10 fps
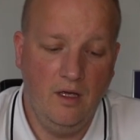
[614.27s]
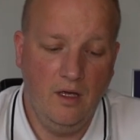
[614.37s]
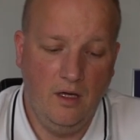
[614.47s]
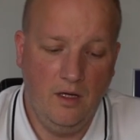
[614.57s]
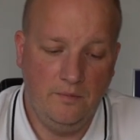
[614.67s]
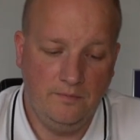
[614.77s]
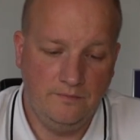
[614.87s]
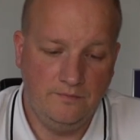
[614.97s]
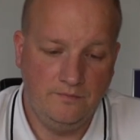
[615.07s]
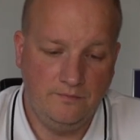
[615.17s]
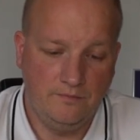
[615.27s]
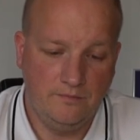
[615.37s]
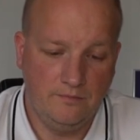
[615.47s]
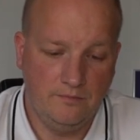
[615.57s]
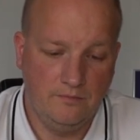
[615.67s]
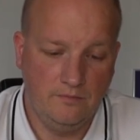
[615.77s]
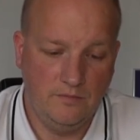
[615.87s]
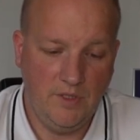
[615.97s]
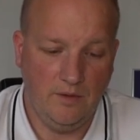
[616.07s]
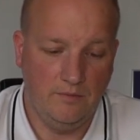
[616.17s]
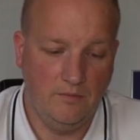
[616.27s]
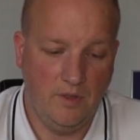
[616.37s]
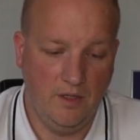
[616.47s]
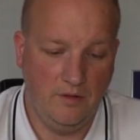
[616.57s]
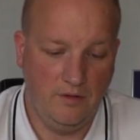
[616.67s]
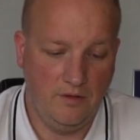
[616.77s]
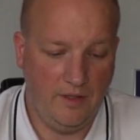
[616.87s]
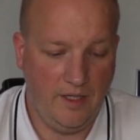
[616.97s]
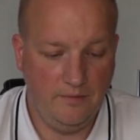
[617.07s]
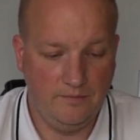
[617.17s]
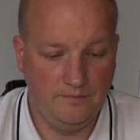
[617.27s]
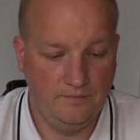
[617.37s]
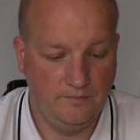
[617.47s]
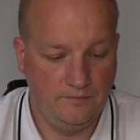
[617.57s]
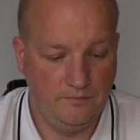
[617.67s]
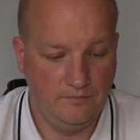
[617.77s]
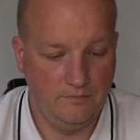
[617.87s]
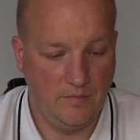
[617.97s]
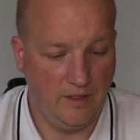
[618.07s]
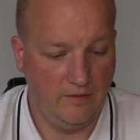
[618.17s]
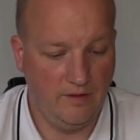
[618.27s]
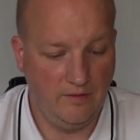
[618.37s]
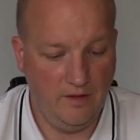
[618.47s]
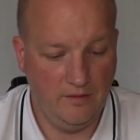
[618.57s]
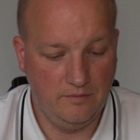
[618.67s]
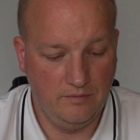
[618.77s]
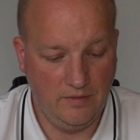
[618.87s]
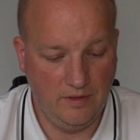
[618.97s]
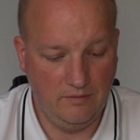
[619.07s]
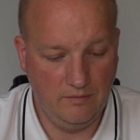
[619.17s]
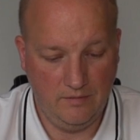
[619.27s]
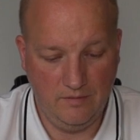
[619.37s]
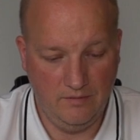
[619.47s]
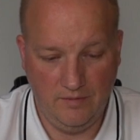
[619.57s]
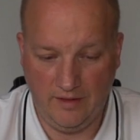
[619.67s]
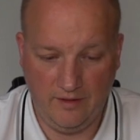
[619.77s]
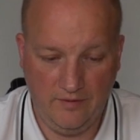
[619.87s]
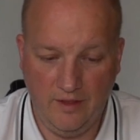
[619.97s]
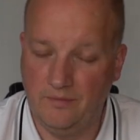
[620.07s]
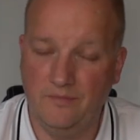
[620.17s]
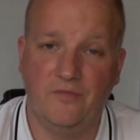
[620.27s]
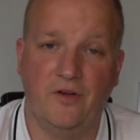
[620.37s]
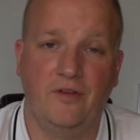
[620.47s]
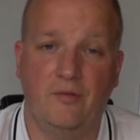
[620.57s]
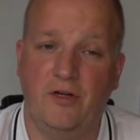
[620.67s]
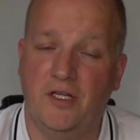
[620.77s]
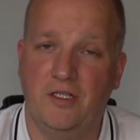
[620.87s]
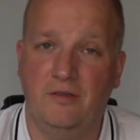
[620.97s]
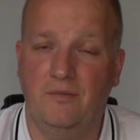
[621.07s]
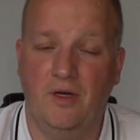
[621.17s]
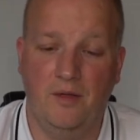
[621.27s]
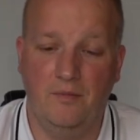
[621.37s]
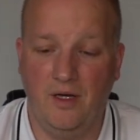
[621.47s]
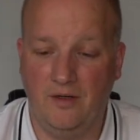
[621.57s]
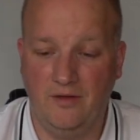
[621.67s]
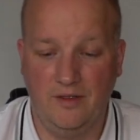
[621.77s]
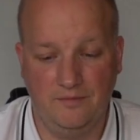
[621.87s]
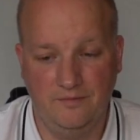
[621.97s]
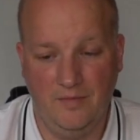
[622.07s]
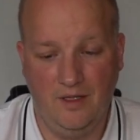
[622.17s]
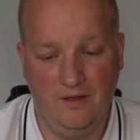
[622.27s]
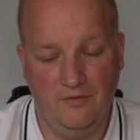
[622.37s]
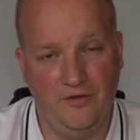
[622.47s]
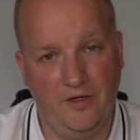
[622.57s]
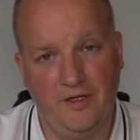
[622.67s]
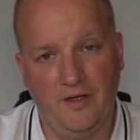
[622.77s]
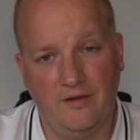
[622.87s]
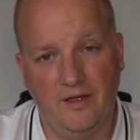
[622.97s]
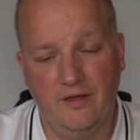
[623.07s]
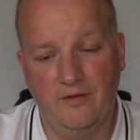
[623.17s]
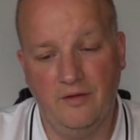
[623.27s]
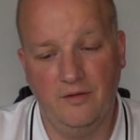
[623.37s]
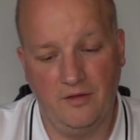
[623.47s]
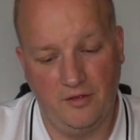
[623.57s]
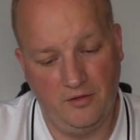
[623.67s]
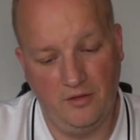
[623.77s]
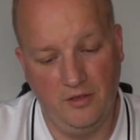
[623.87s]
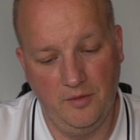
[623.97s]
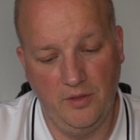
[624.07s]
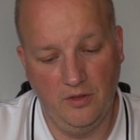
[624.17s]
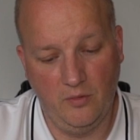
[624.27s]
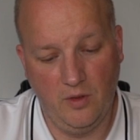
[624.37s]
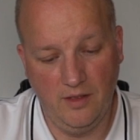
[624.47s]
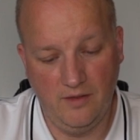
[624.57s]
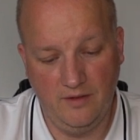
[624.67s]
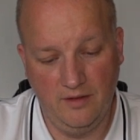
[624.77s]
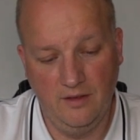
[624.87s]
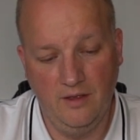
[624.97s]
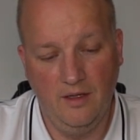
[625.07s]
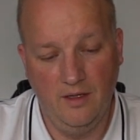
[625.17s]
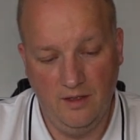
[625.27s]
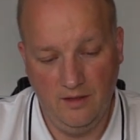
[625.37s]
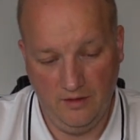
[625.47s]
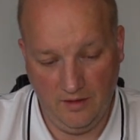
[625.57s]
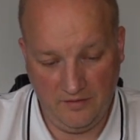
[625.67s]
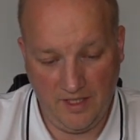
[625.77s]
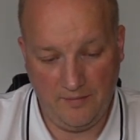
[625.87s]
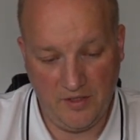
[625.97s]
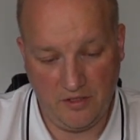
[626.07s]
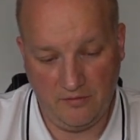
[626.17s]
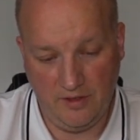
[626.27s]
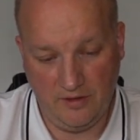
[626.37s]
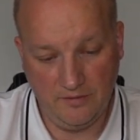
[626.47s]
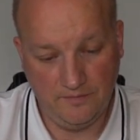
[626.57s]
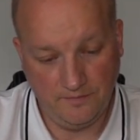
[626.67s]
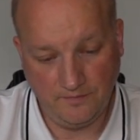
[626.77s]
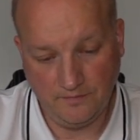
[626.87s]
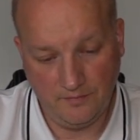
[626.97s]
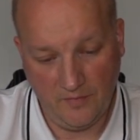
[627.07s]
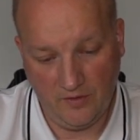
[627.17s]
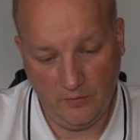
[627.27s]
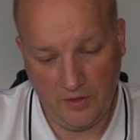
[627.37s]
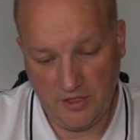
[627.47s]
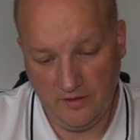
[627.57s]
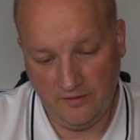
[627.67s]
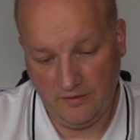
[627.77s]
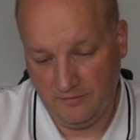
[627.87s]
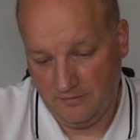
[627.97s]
Yeah, other than that, I guess that's it. Like I said, first impression, unboxing, very nice lens, good build quality, love the aperture ring, switches,